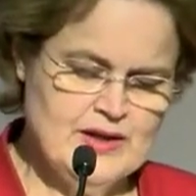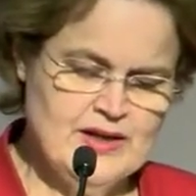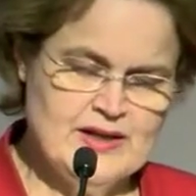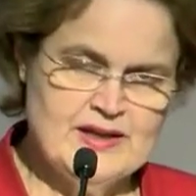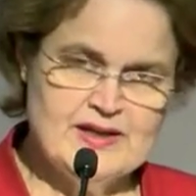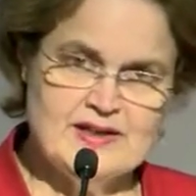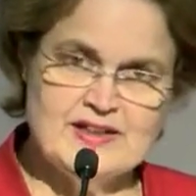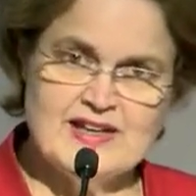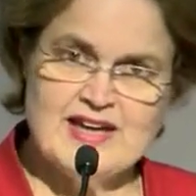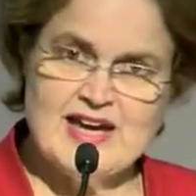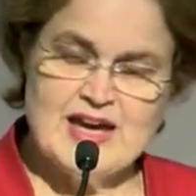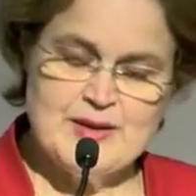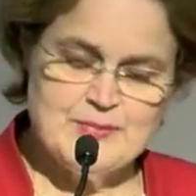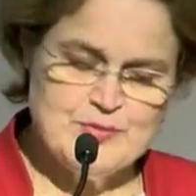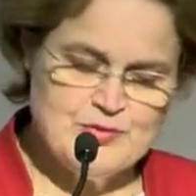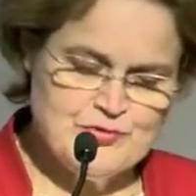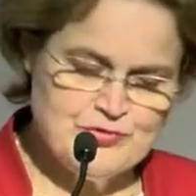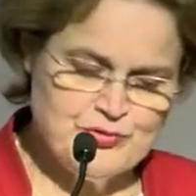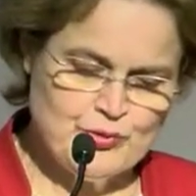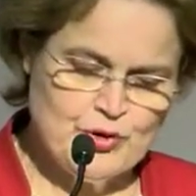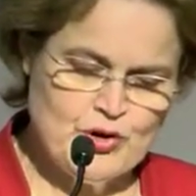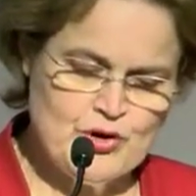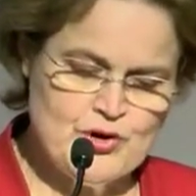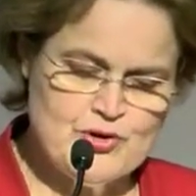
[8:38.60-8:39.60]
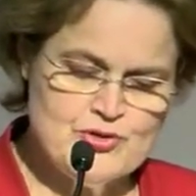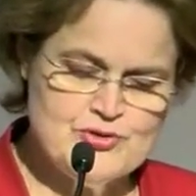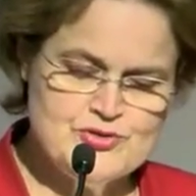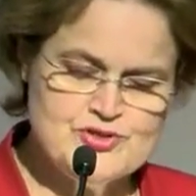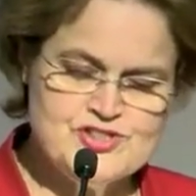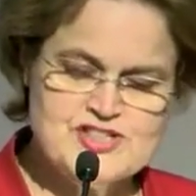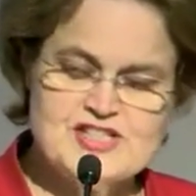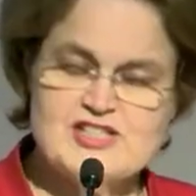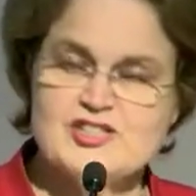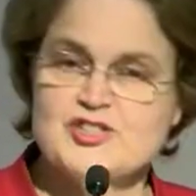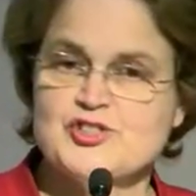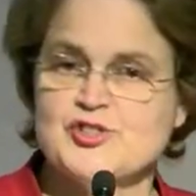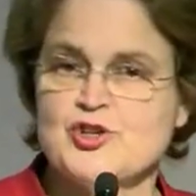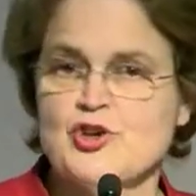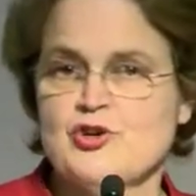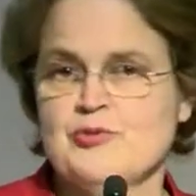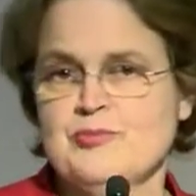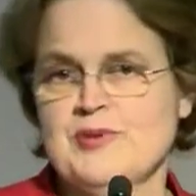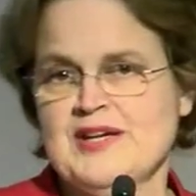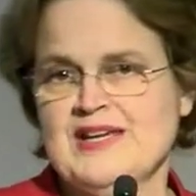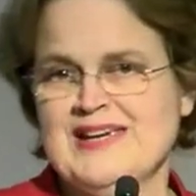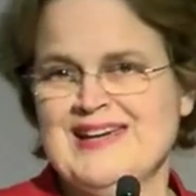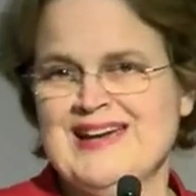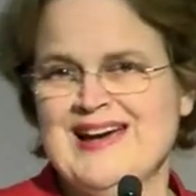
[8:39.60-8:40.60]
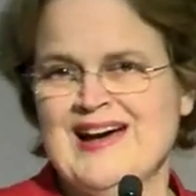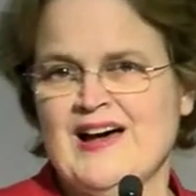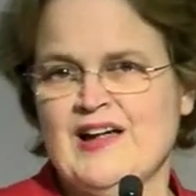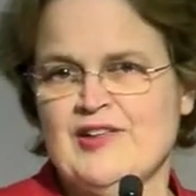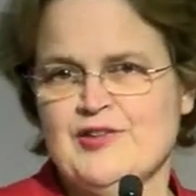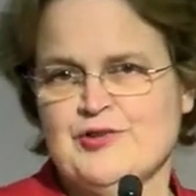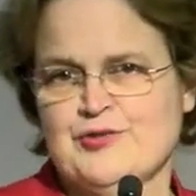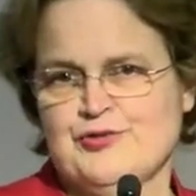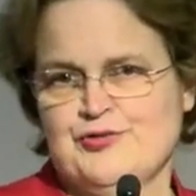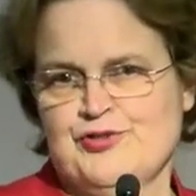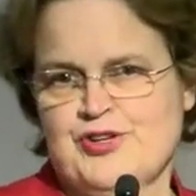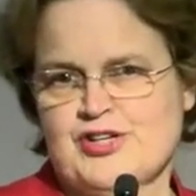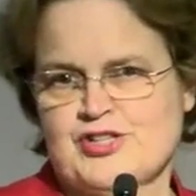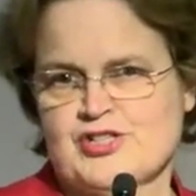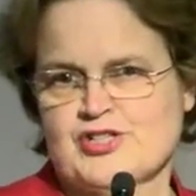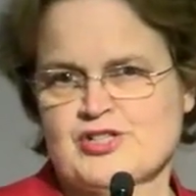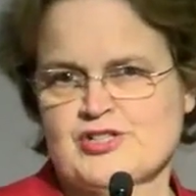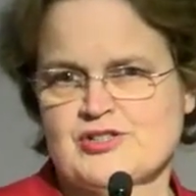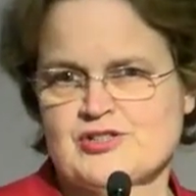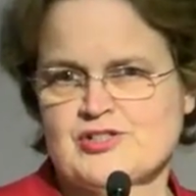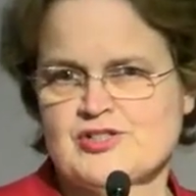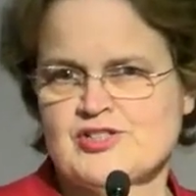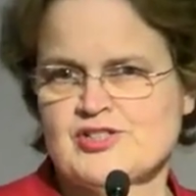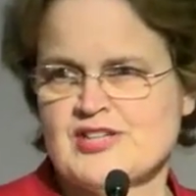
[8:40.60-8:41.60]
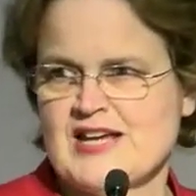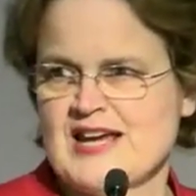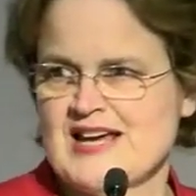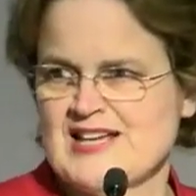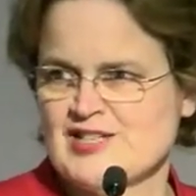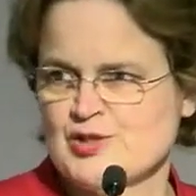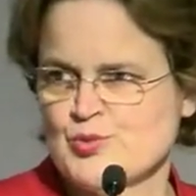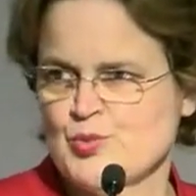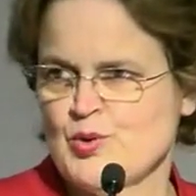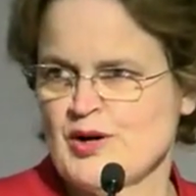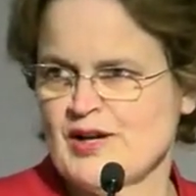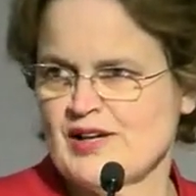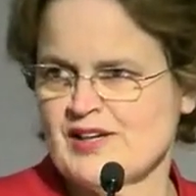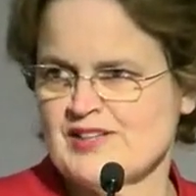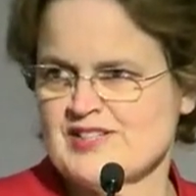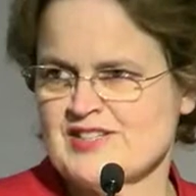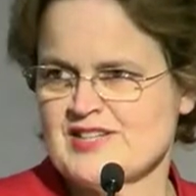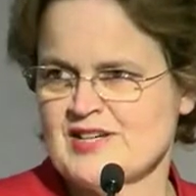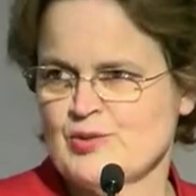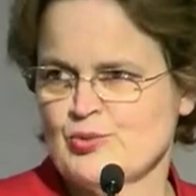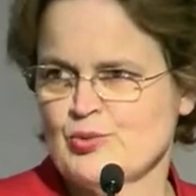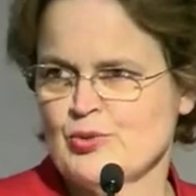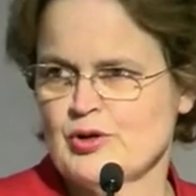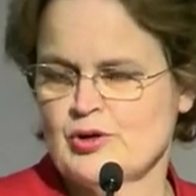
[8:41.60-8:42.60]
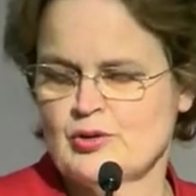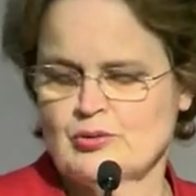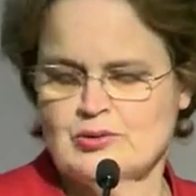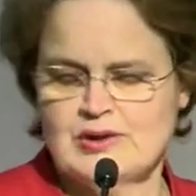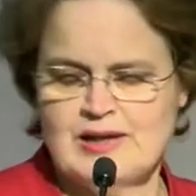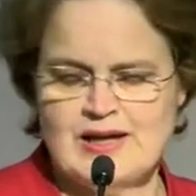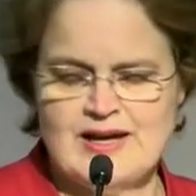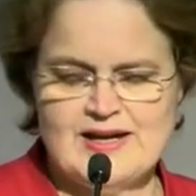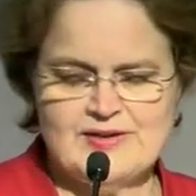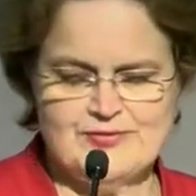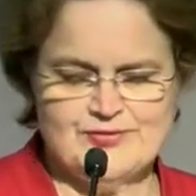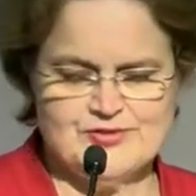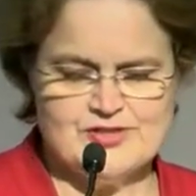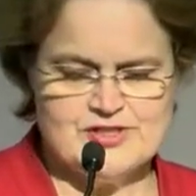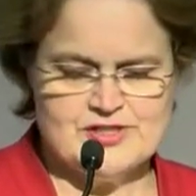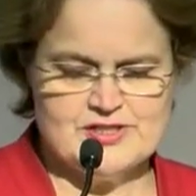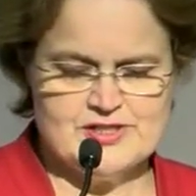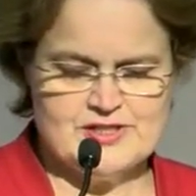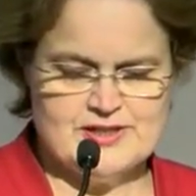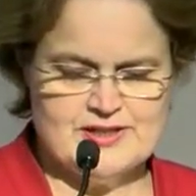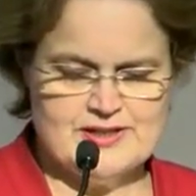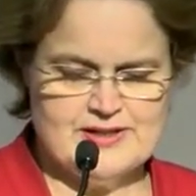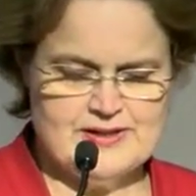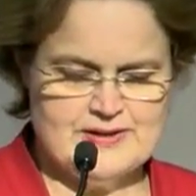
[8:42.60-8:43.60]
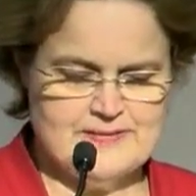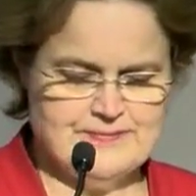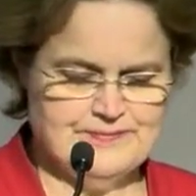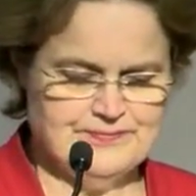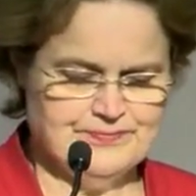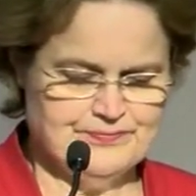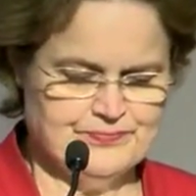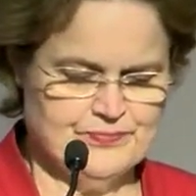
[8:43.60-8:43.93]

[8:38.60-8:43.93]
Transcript: in Game of Thrones, in so many other fictions, as well as in real life today.